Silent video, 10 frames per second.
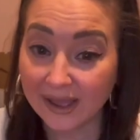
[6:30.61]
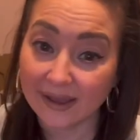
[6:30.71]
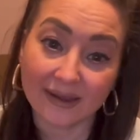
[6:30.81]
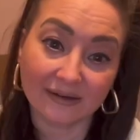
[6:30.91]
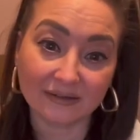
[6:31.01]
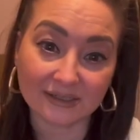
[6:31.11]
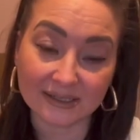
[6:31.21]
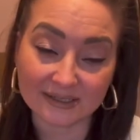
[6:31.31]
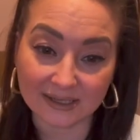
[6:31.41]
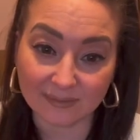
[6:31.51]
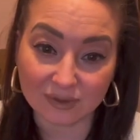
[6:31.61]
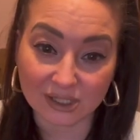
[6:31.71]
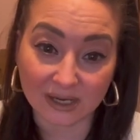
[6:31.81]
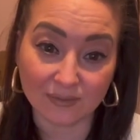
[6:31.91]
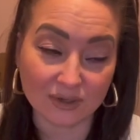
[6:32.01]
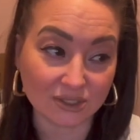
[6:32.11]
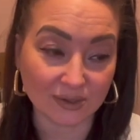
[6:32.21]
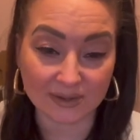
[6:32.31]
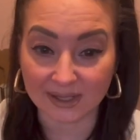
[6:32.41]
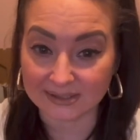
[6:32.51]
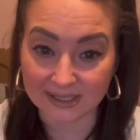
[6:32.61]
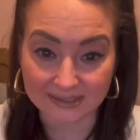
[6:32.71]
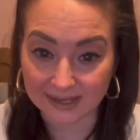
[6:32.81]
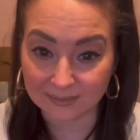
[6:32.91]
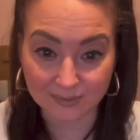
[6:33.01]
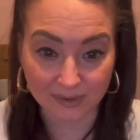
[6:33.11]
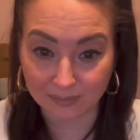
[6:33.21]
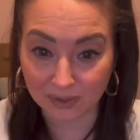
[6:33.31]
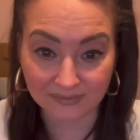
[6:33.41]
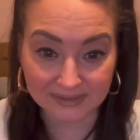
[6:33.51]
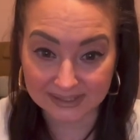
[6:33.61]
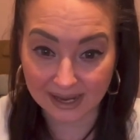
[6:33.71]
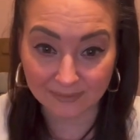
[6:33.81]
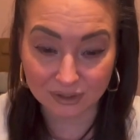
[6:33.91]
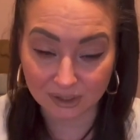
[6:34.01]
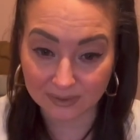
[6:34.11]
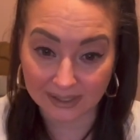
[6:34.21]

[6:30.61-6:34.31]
and it seemed he was doing the exact same as what the previous guy were doing.